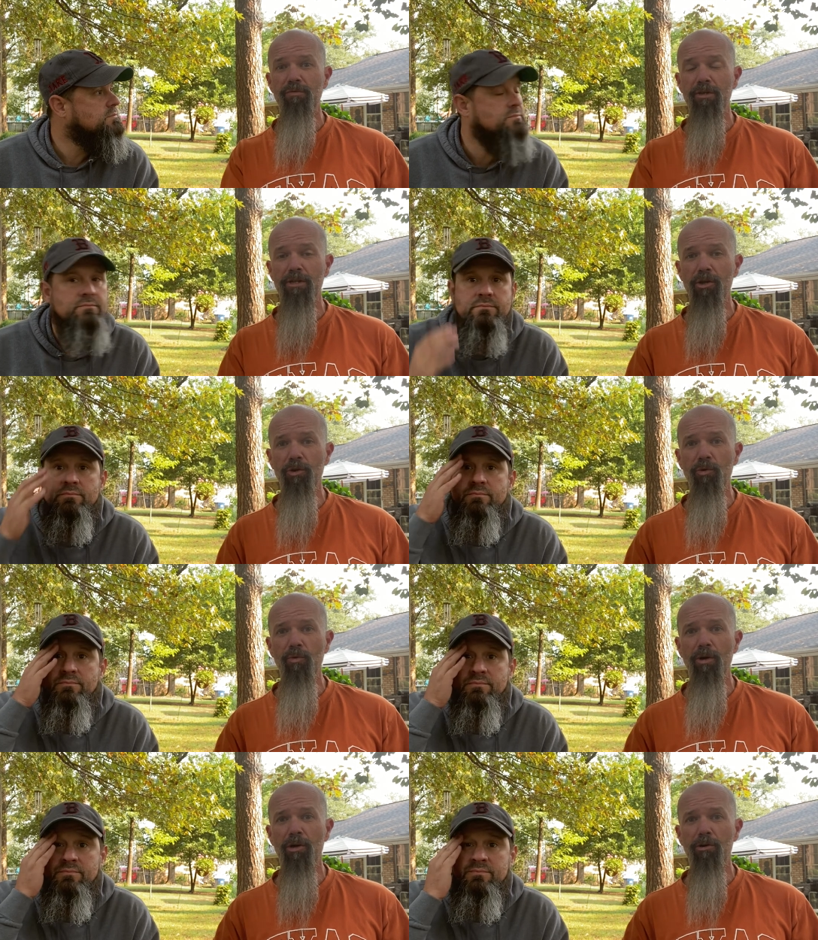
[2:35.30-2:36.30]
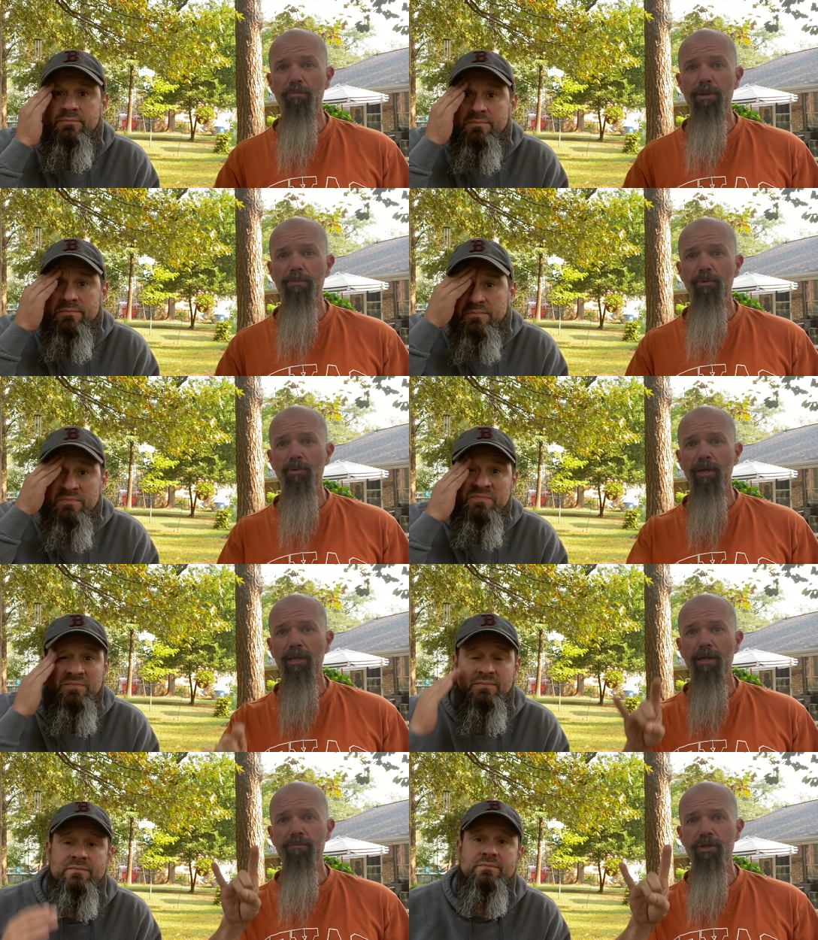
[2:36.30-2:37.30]
Speaker 1: for you, all people
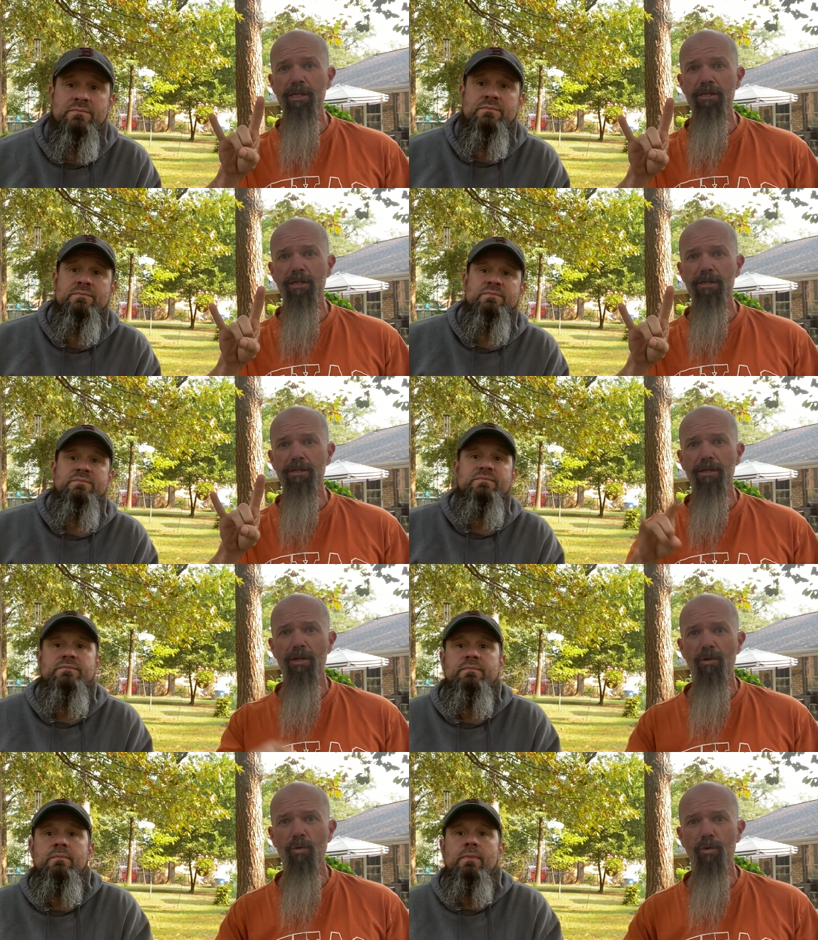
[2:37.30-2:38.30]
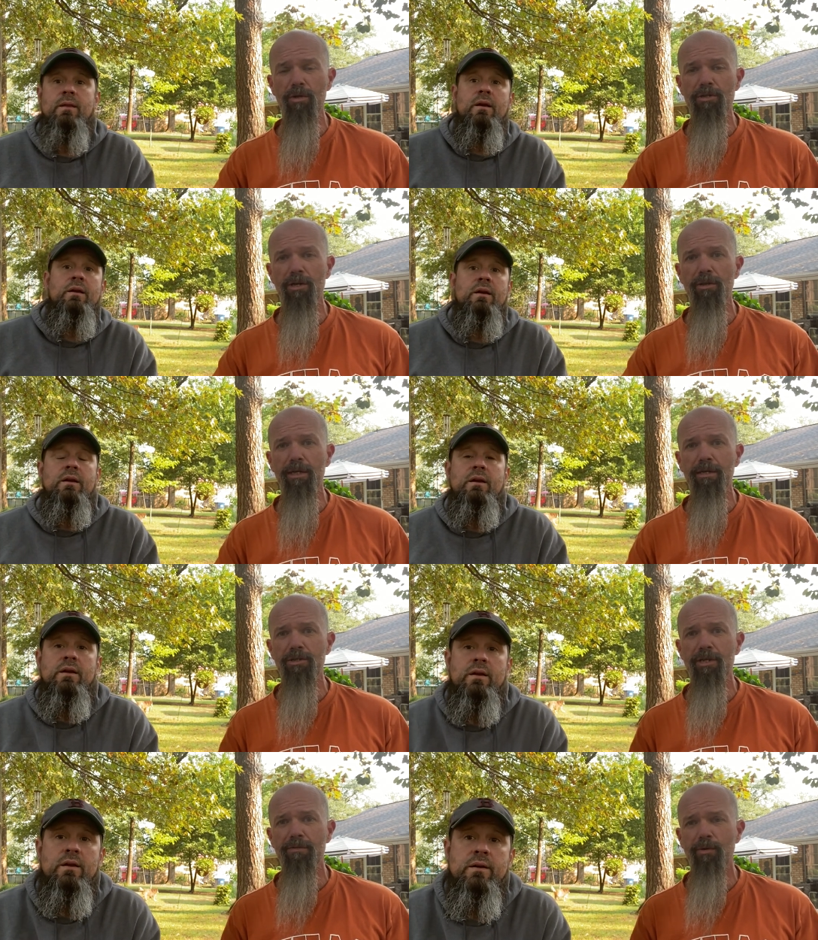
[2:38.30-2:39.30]
that love Jesus, Longhorns, all that
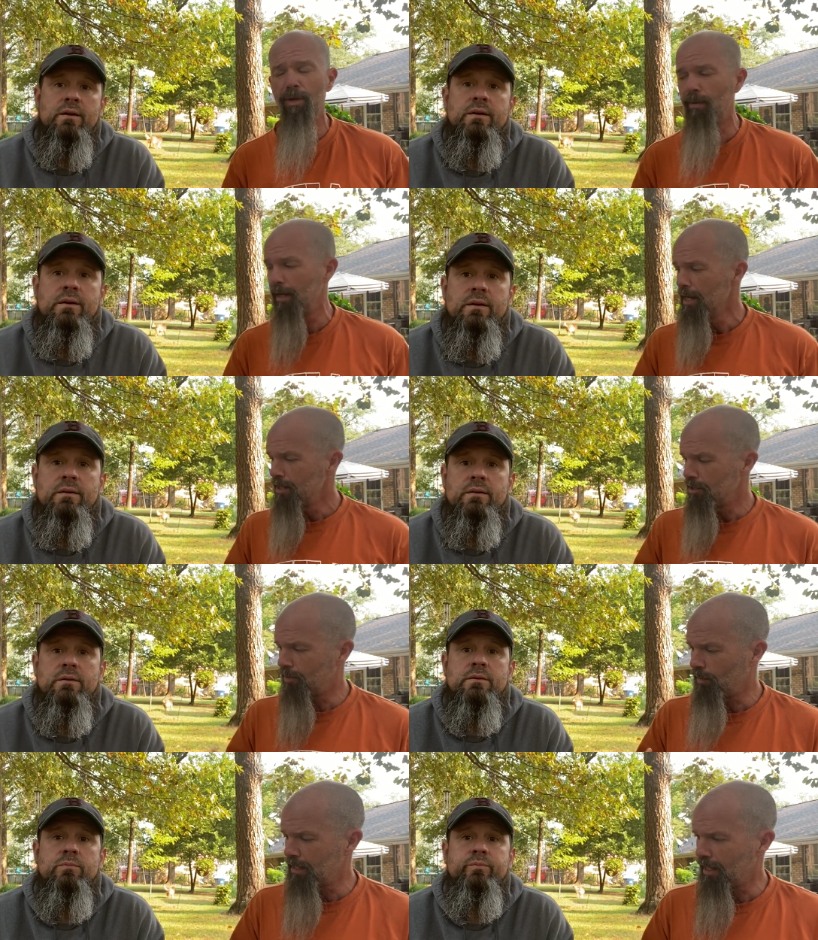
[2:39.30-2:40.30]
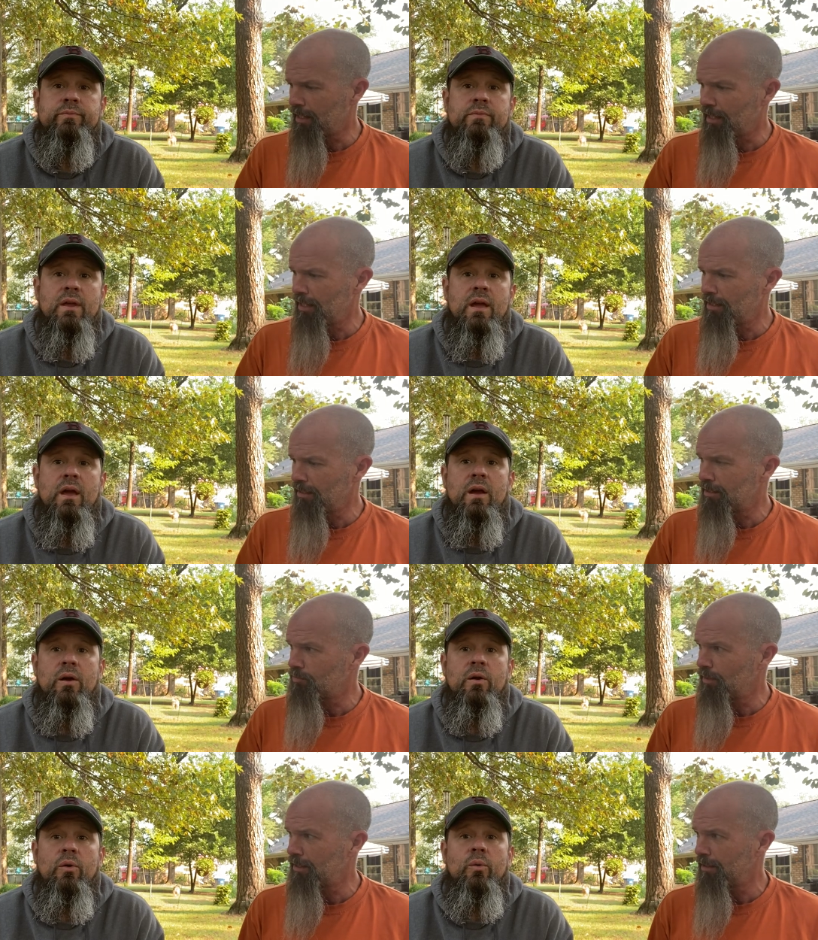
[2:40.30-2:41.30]
good stuff. So anyway, Jake, what do you got? You got anything
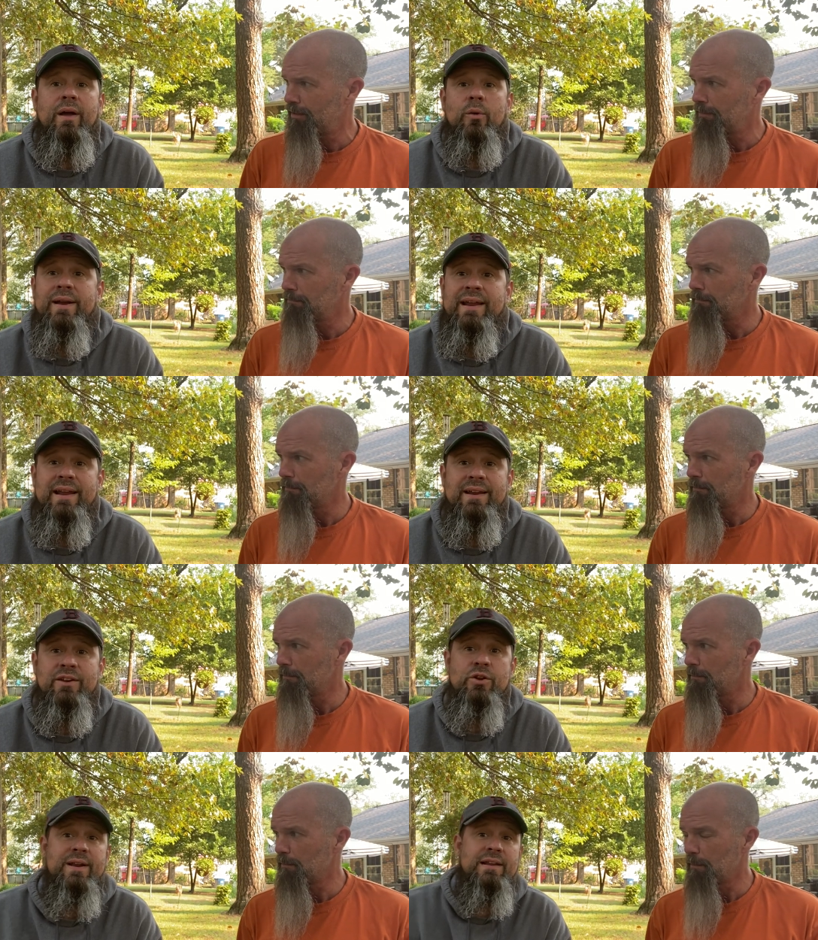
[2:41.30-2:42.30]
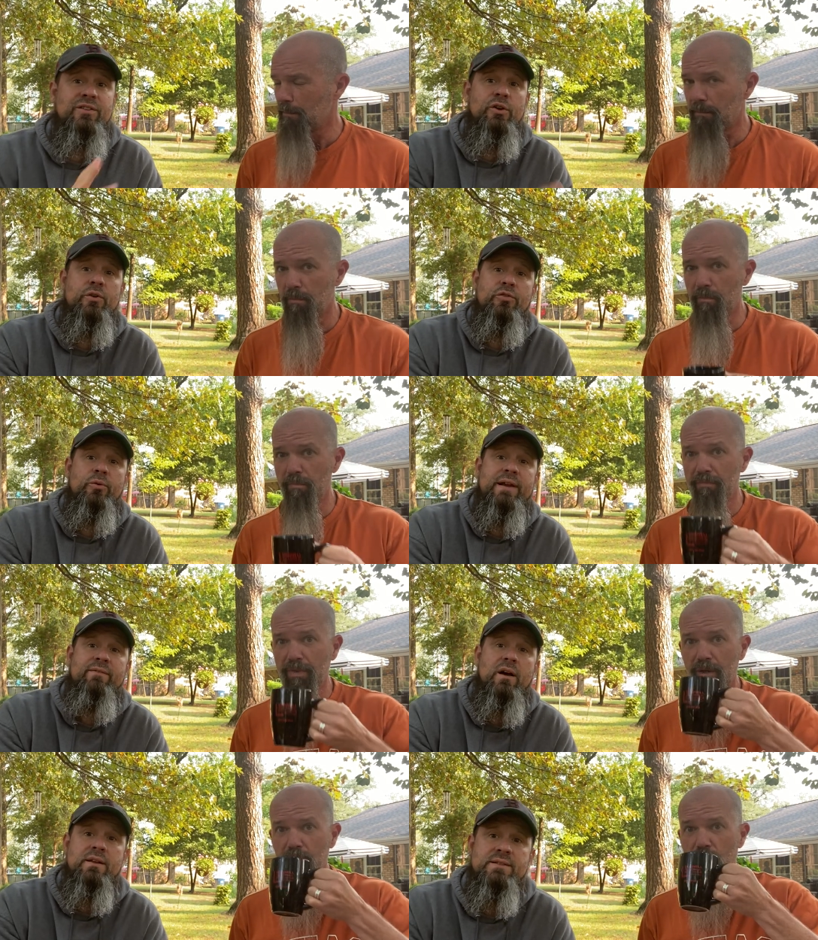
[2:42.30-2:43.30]
this week?
Speaker 2: Well, we need you need two to three
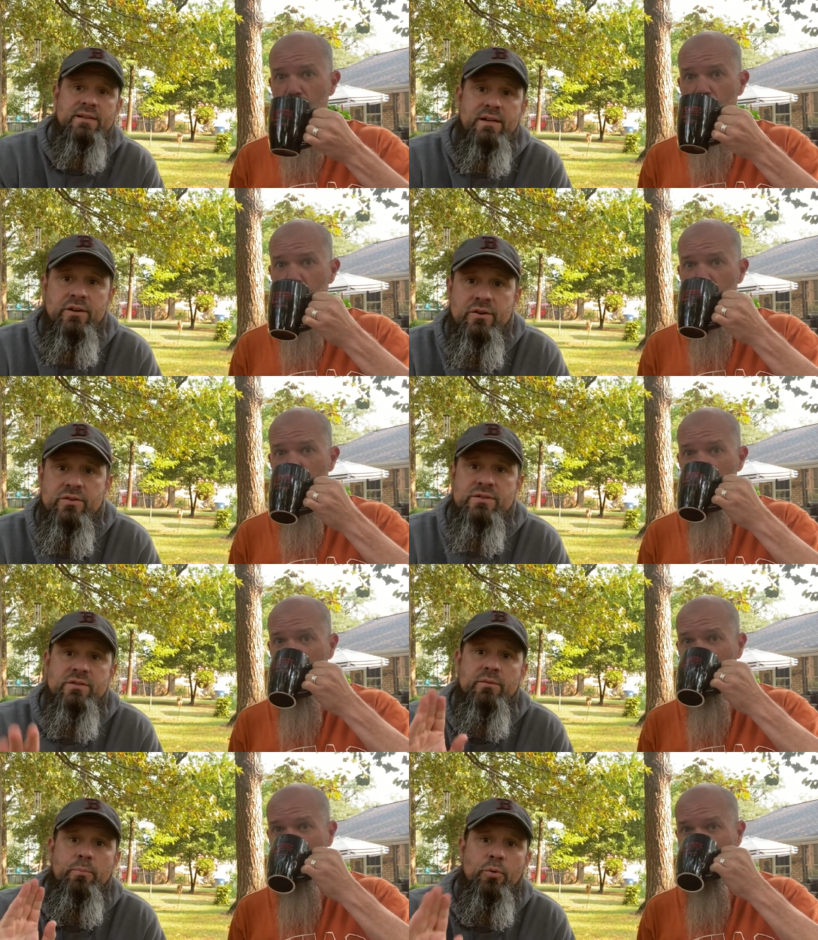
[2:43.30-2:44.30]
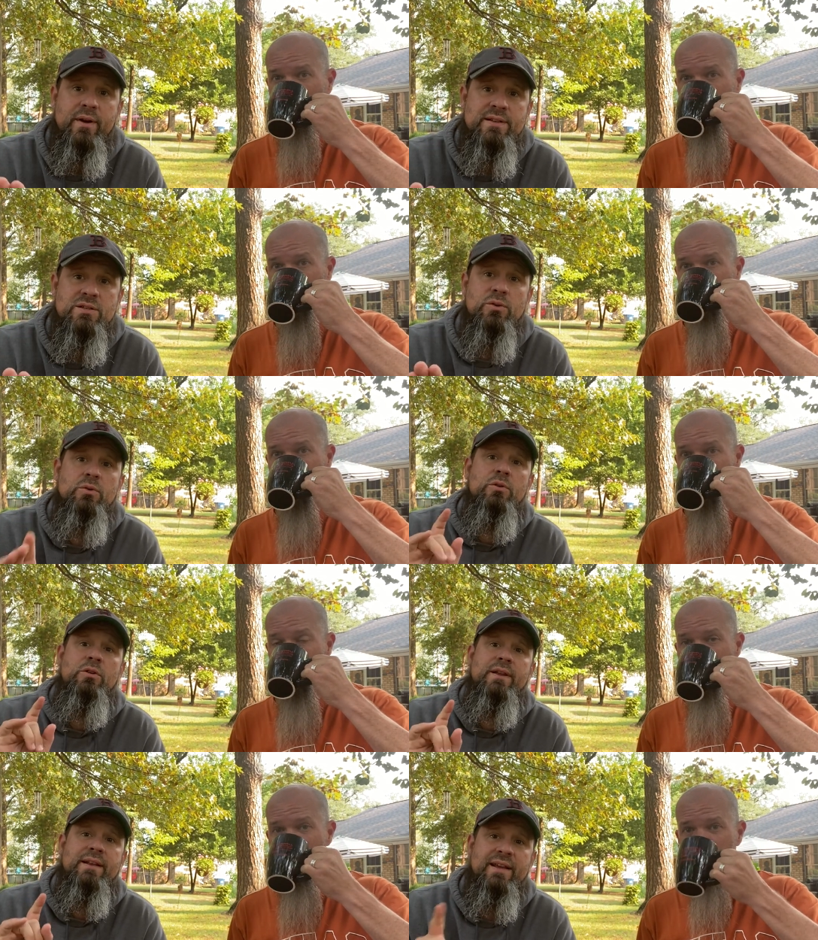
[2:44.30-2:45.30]
volunteers.
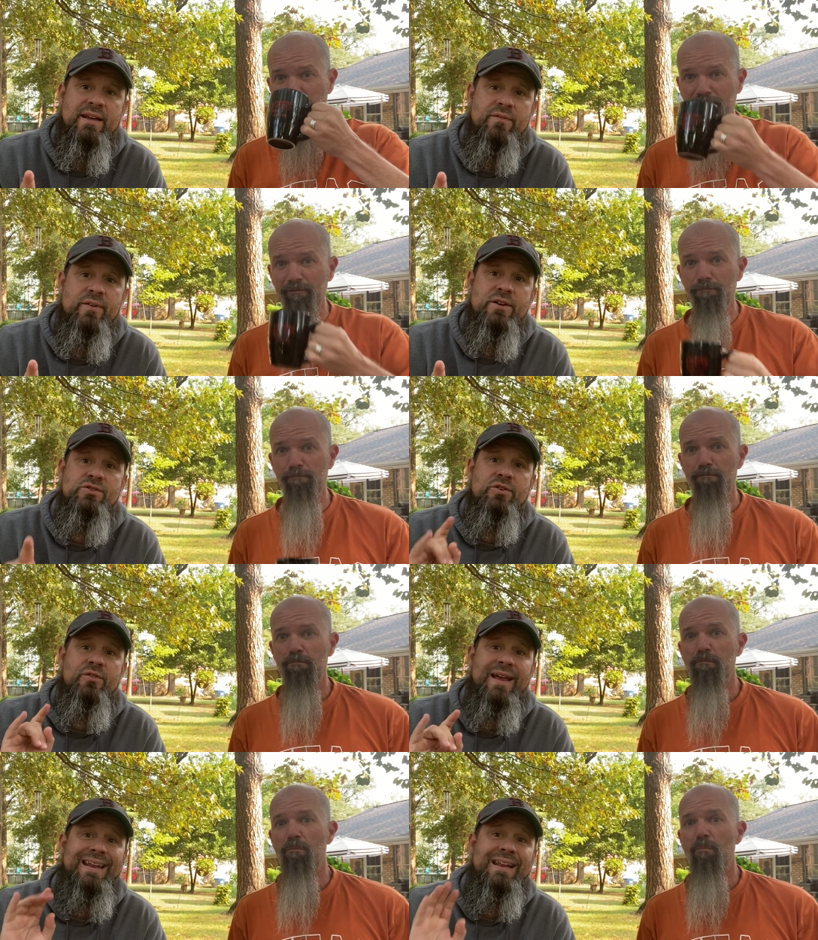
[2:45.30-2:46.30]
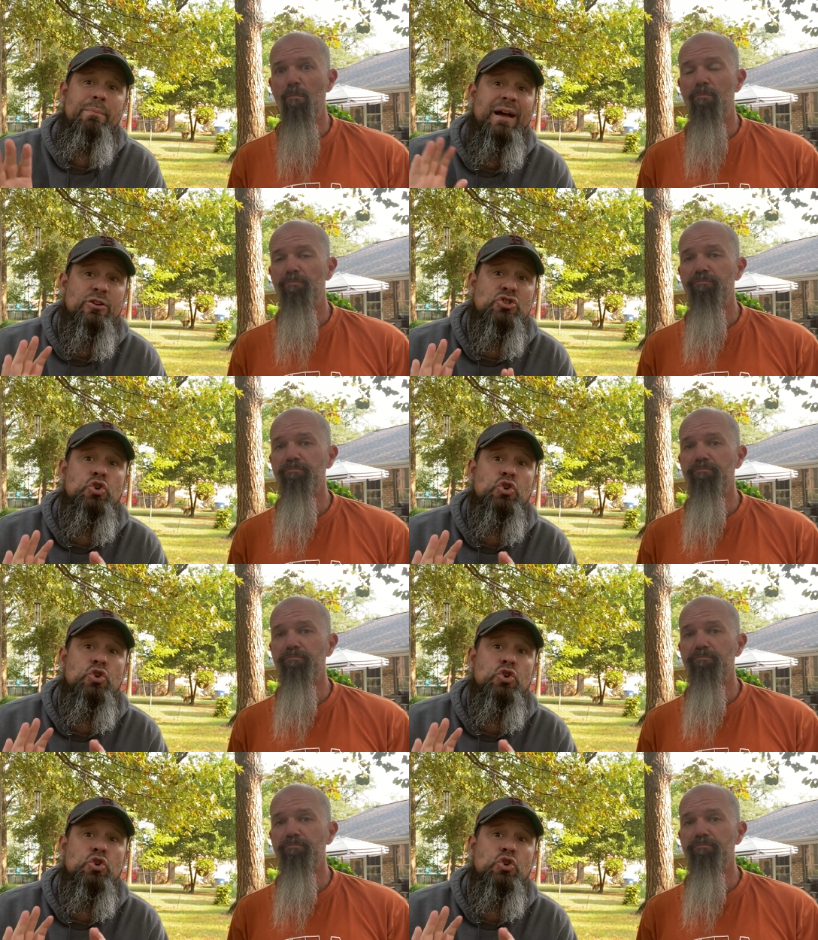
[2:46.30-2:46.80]
Preschool and Kid Venture, they need about